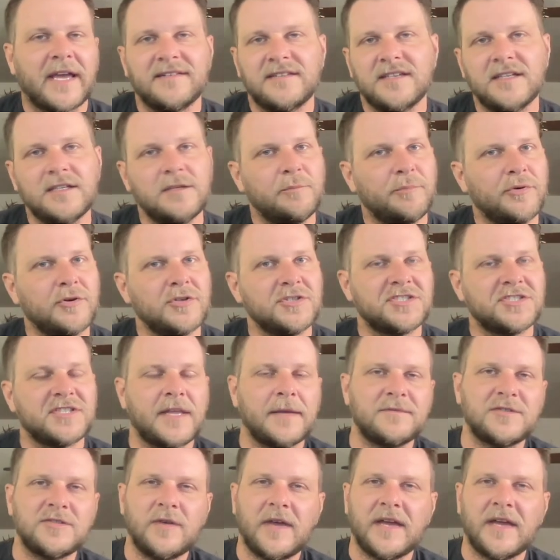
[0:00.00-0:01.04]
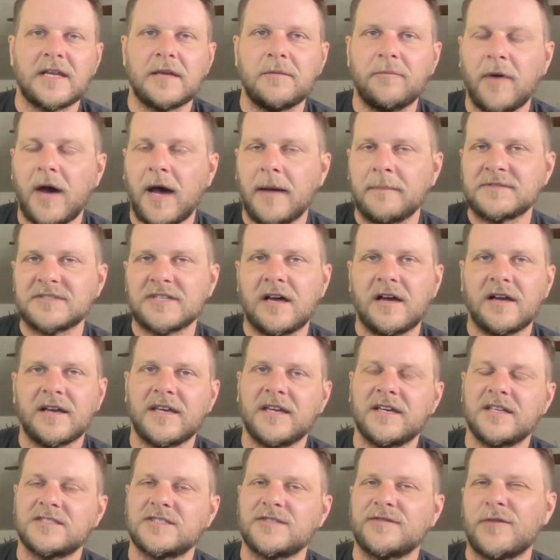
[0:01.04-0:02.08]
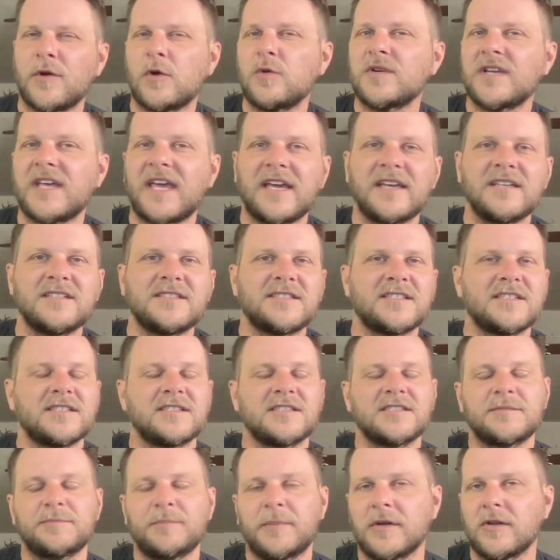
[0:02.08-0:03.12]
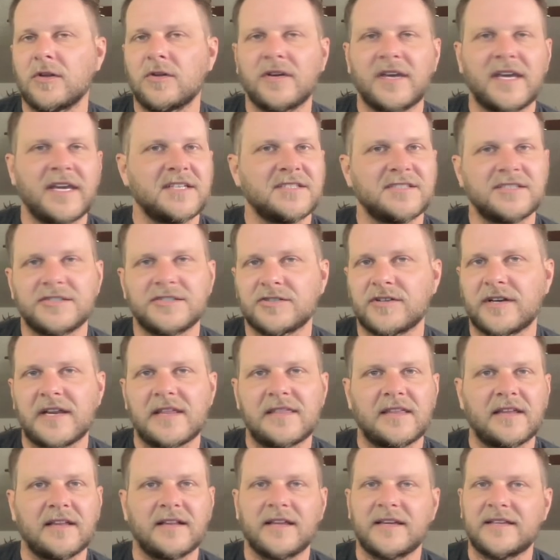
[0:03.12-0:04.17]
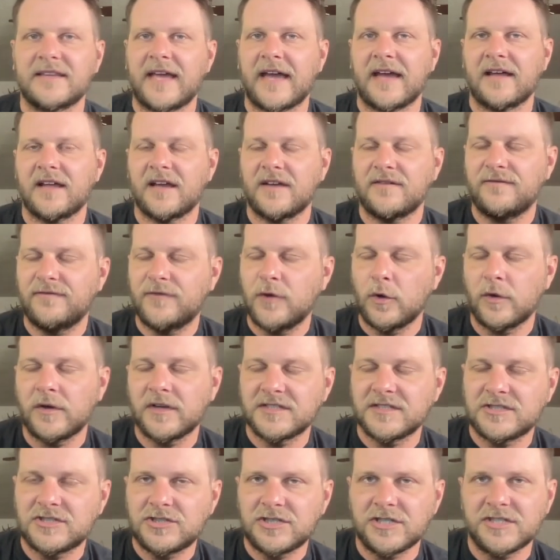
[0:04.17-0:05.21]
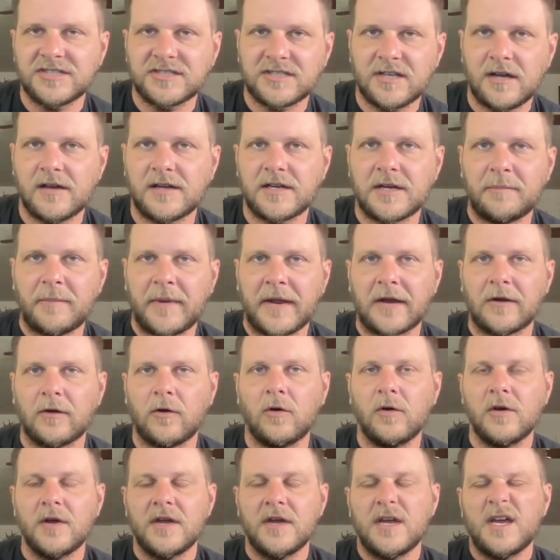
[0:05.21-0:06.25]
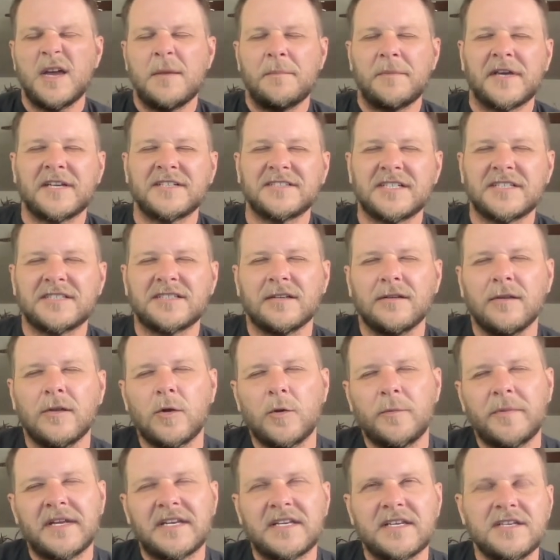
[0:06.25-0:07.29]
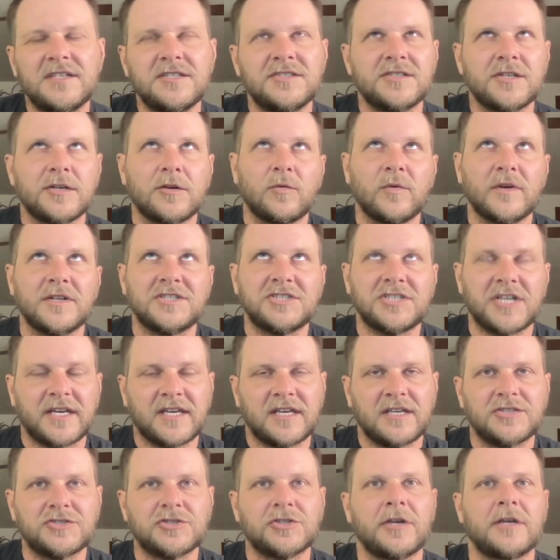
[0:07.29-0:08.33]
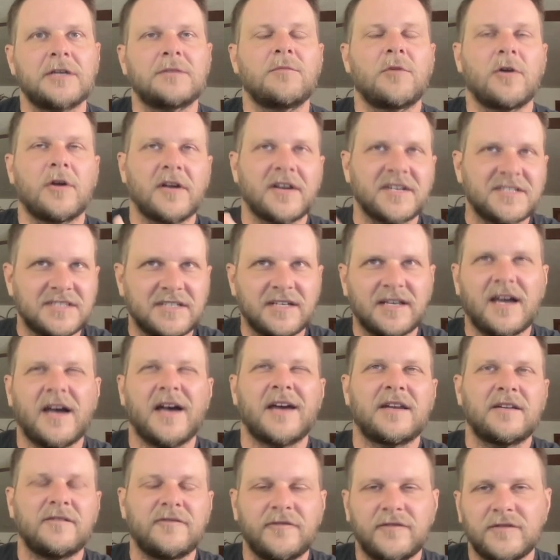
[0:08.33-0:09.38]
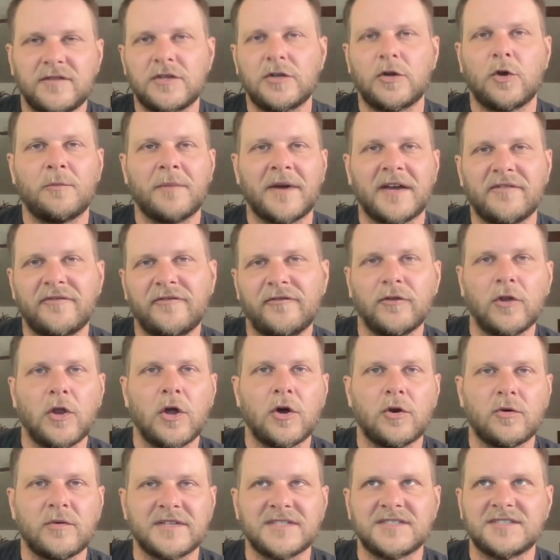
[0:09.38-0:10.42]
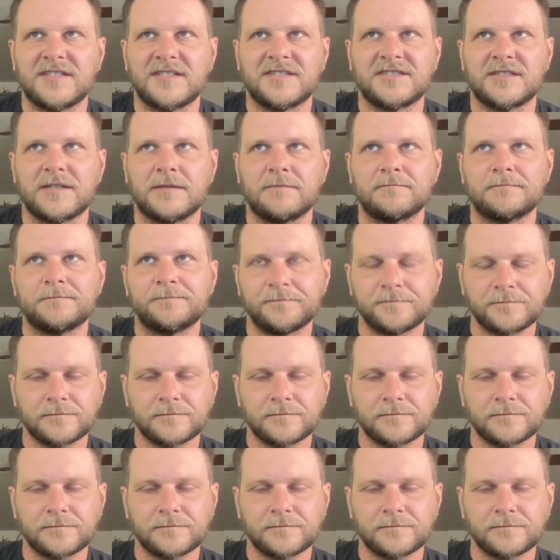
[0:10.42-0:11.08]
I didn't push them to any pop sockets, phone cases, pillowcases, or anything like that. I focused just on apparel because it's a little bit easier when checking trademarks and kind of, my flow and system.